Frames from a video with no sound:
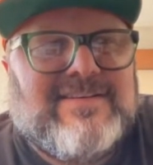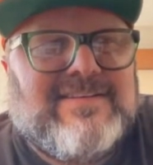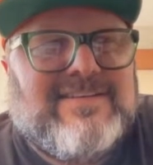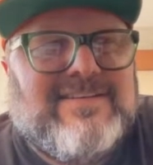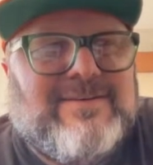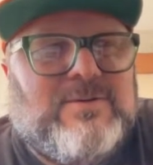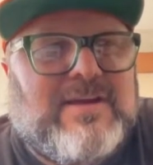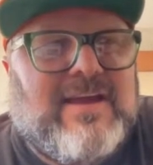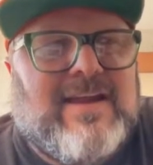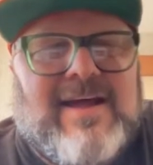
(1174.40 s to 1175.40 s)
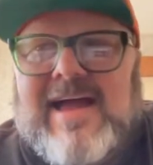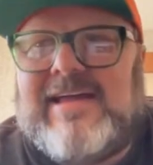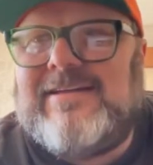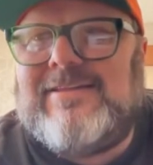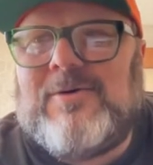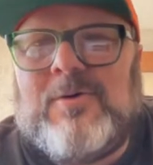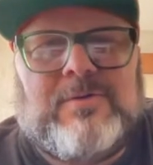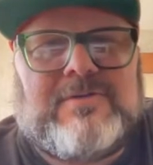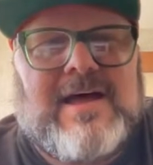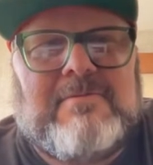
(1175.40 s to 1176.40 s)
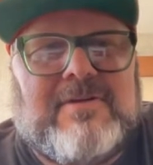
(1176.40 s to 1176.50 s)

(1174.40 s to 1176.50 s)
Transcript: you can't hide it the whole time when